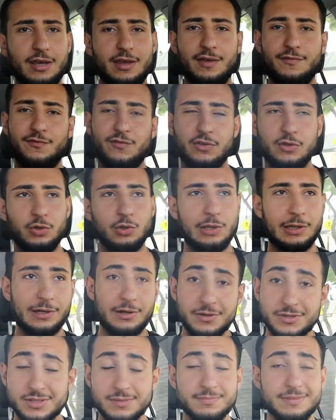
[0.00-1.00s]
if you
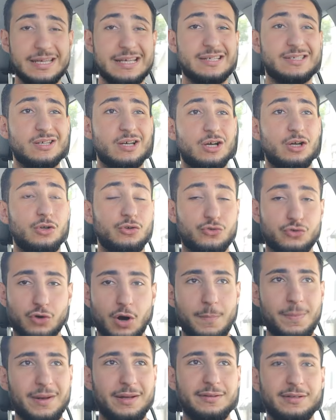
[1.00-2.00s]
learned some things,
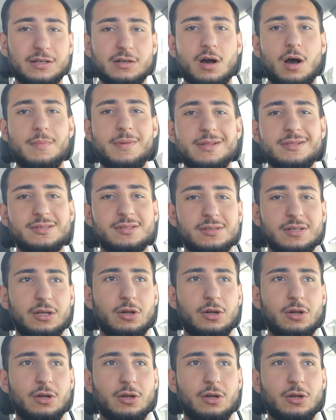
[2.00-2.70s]
drop it in the comments.